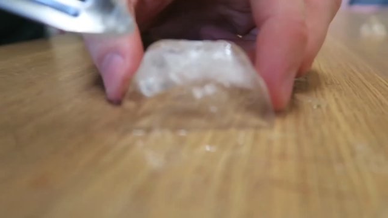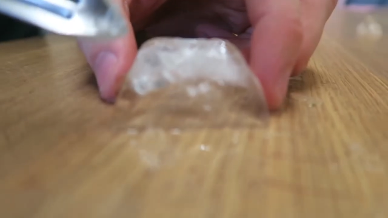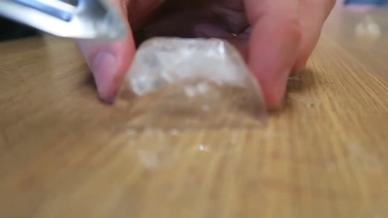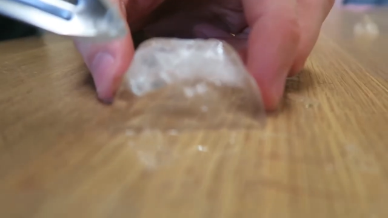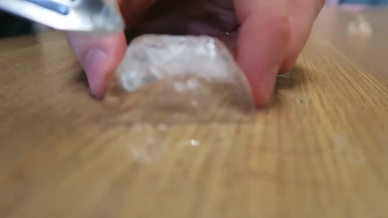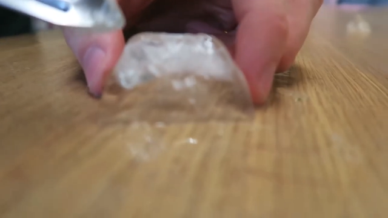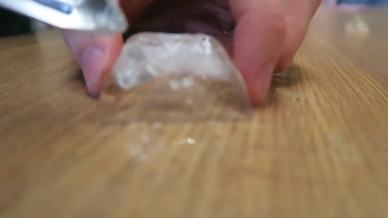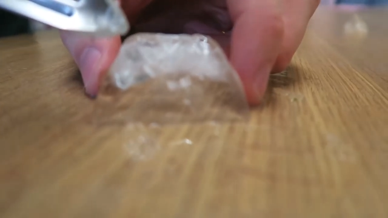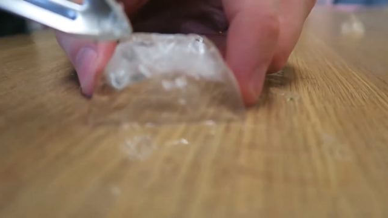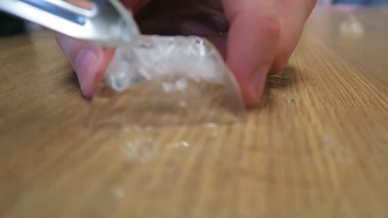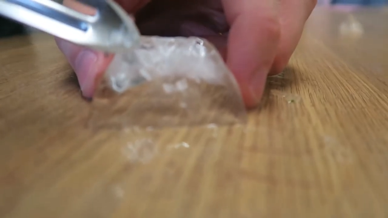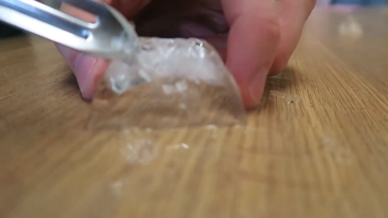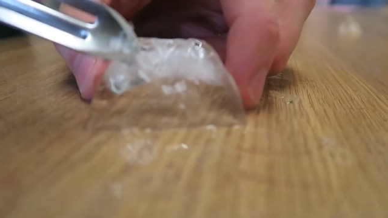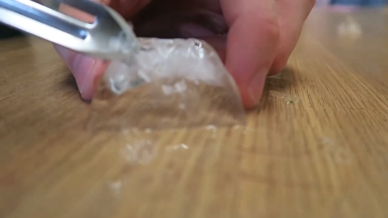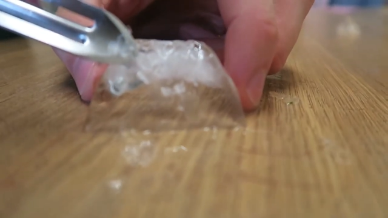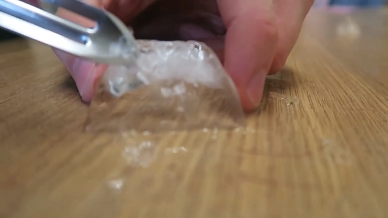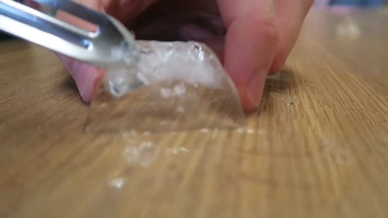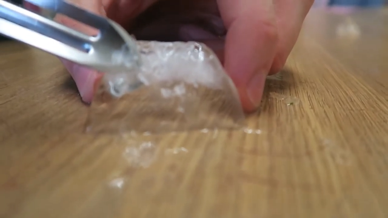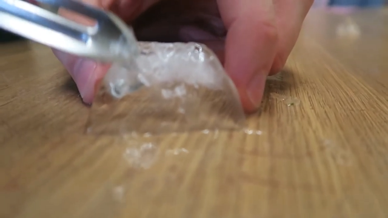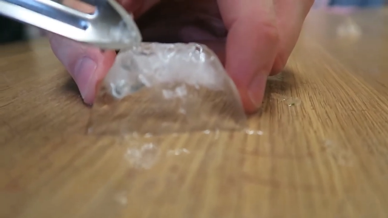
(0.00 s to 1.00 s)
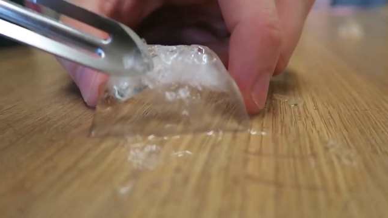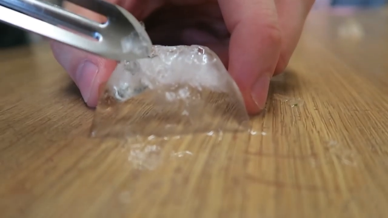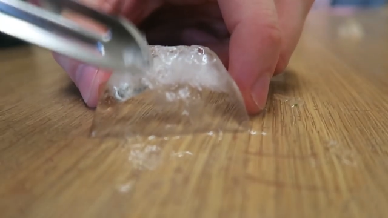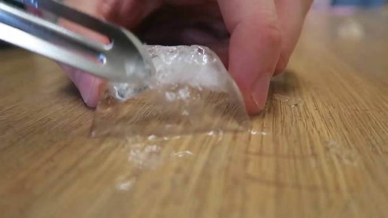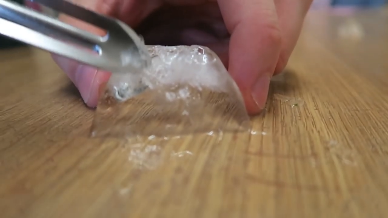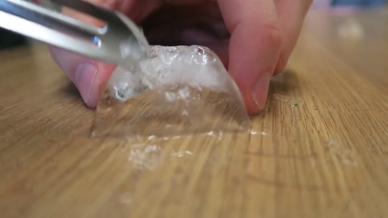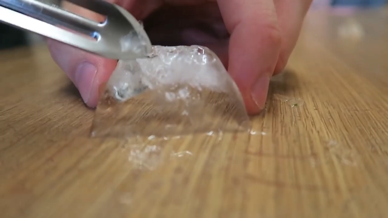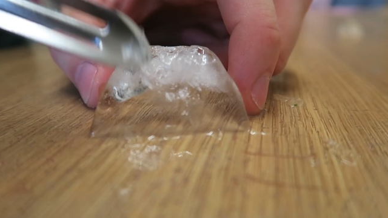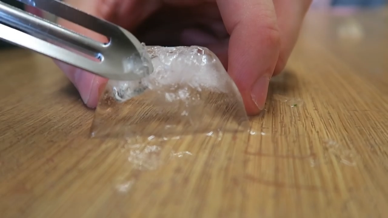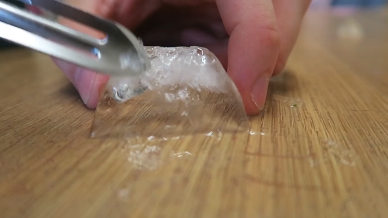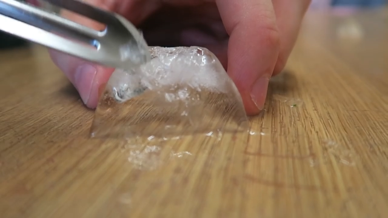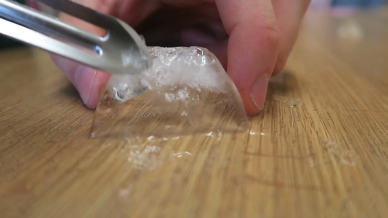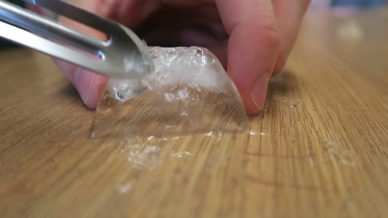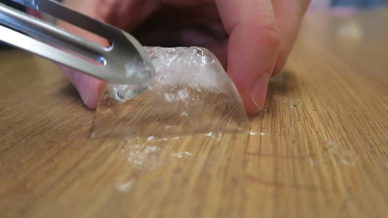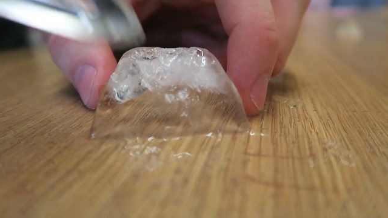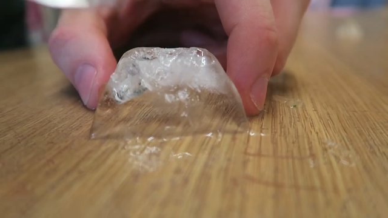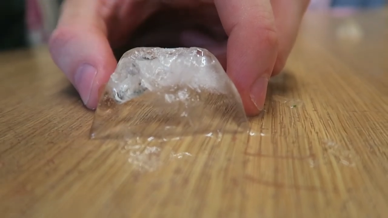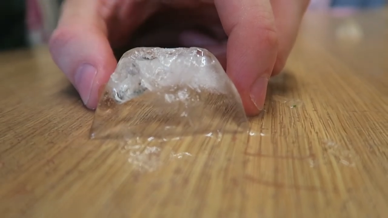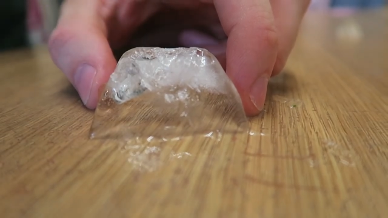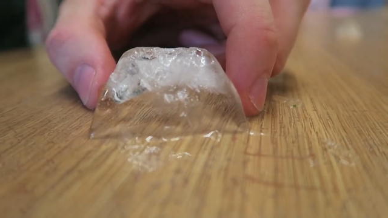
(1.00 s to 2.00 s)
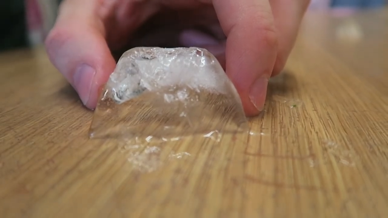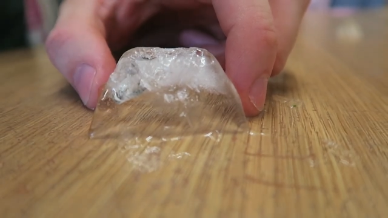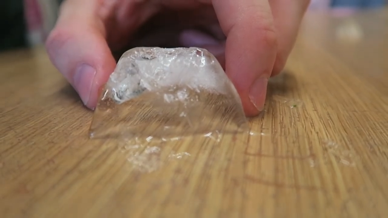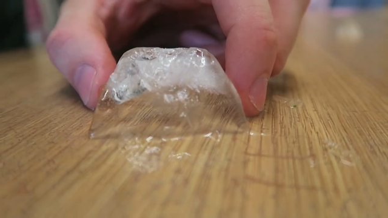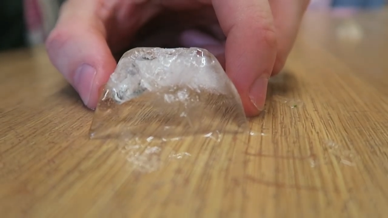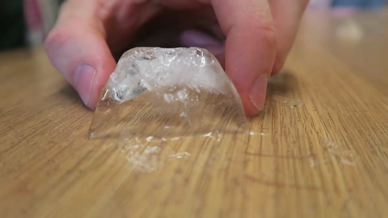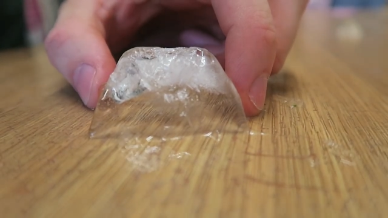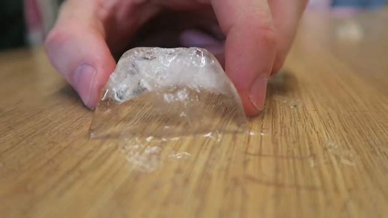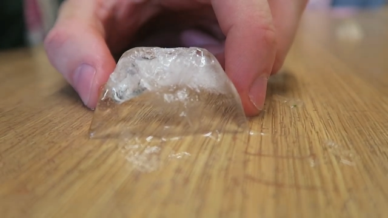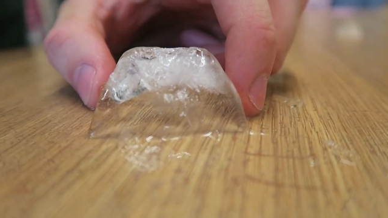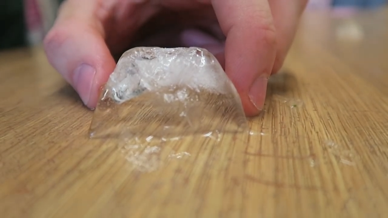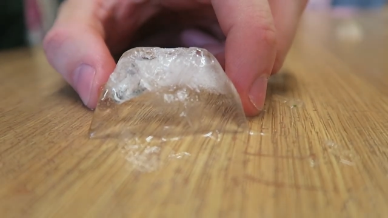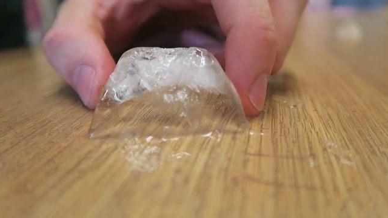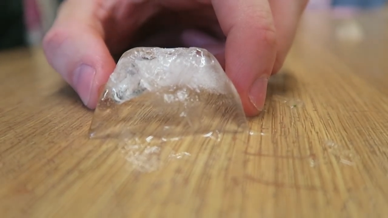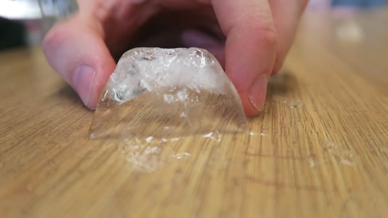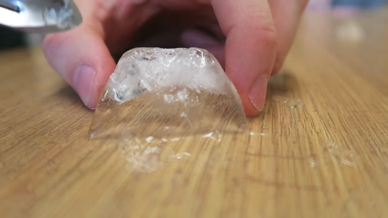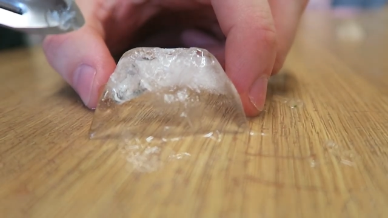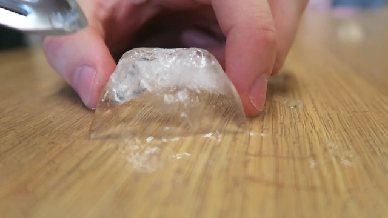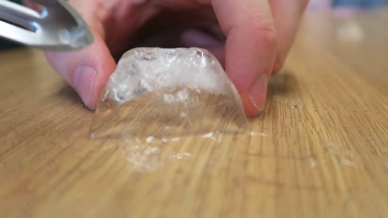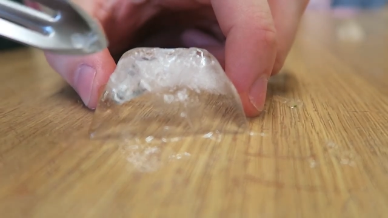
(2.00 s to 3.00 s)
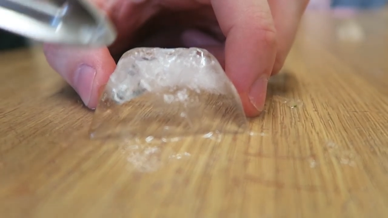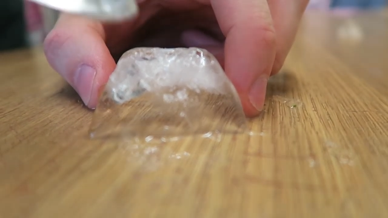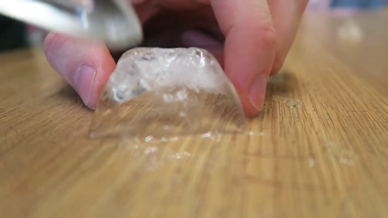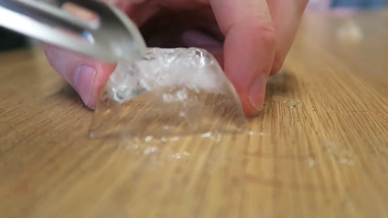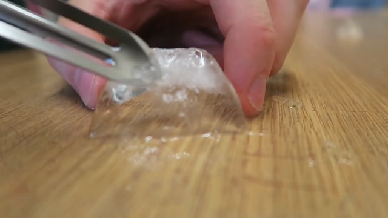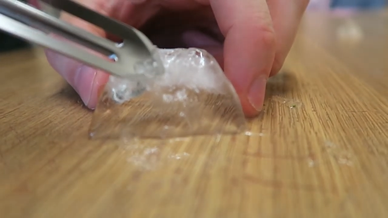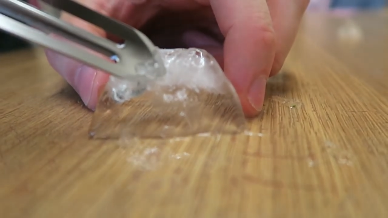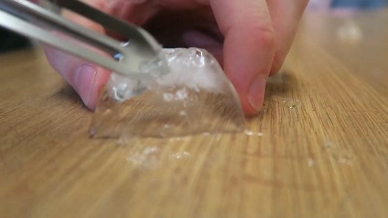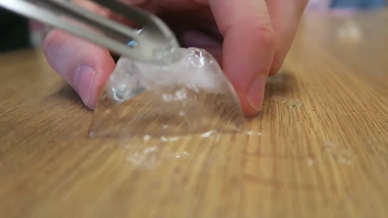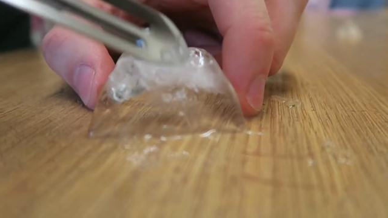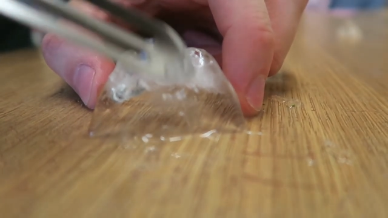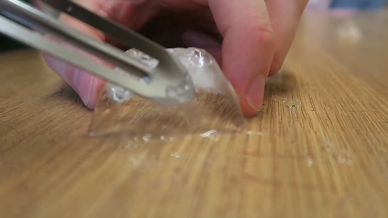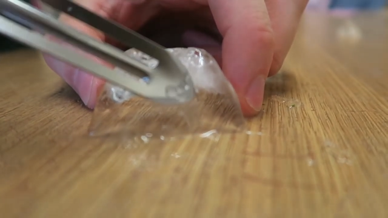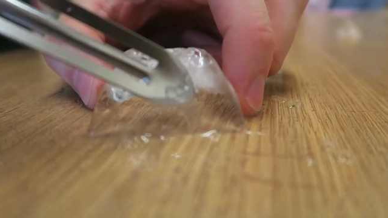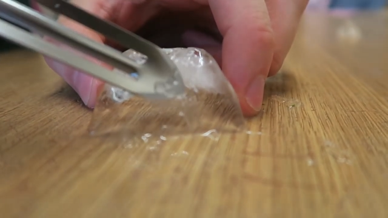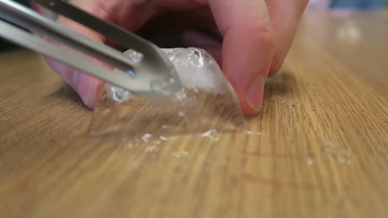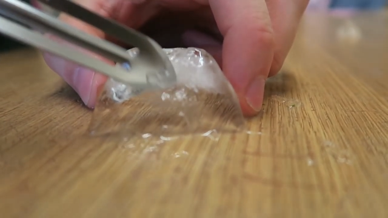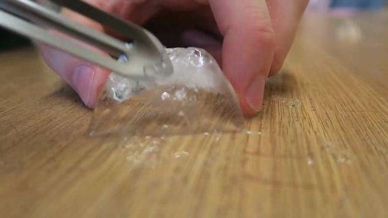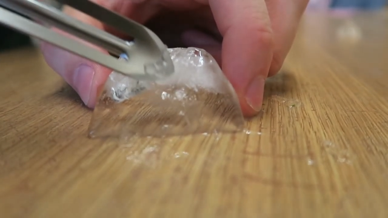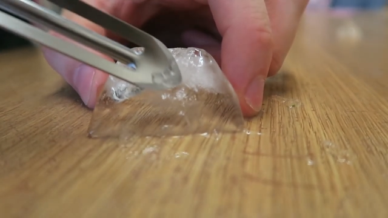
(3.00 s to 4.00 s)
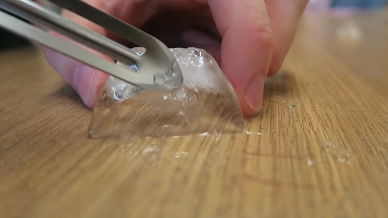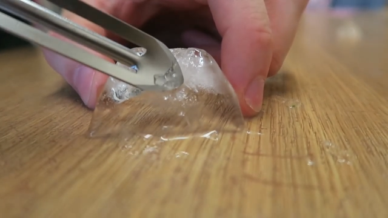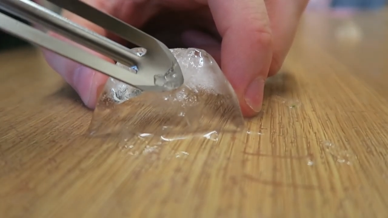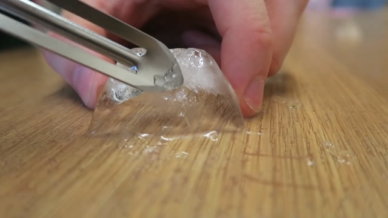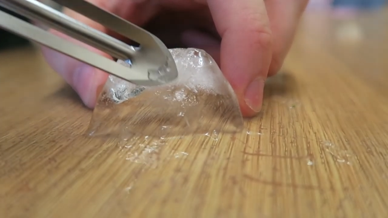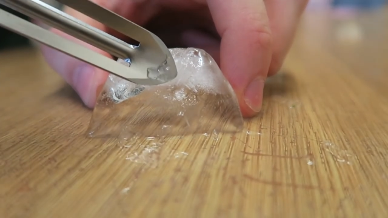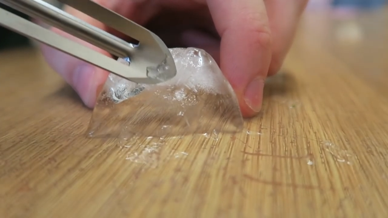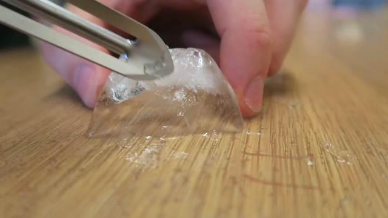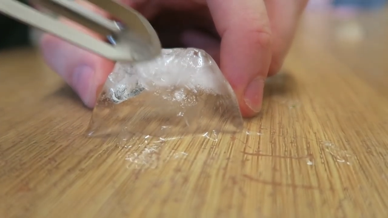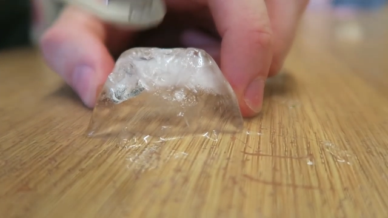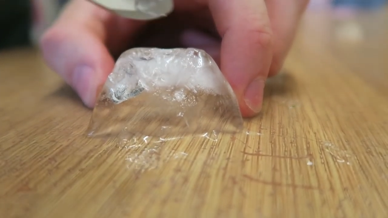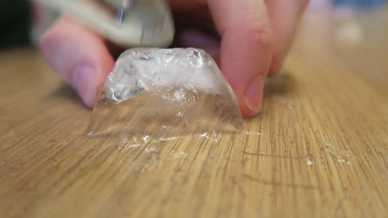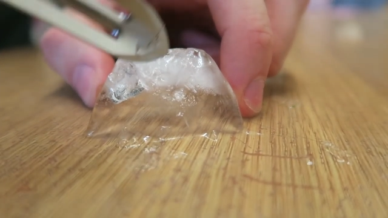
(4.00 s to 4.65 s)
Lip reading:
No face is visible, so there are no lips to read.